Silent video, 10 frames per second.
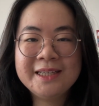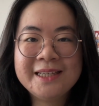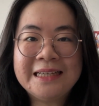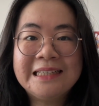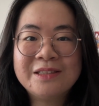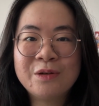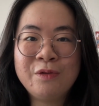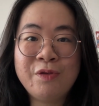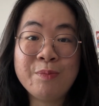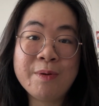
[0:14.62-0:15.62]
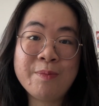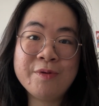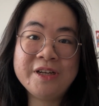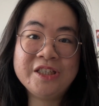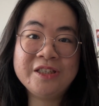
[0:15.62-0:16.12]
here's all of the
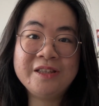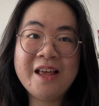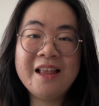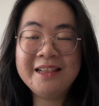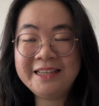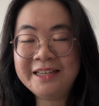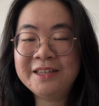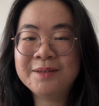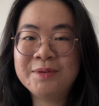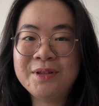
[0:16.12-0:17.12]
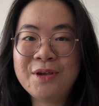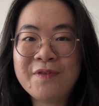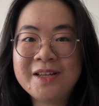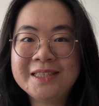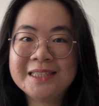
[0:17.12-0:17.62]
preparation leading up to the
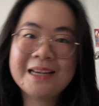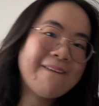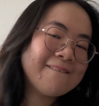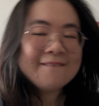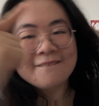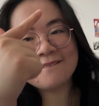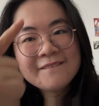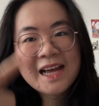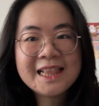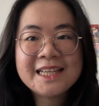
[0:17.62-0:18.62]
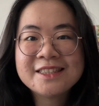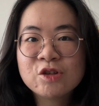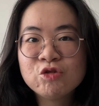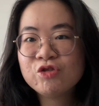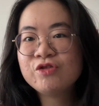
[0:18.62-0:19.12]
event. Let's
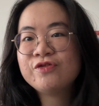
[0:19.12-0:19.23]
go.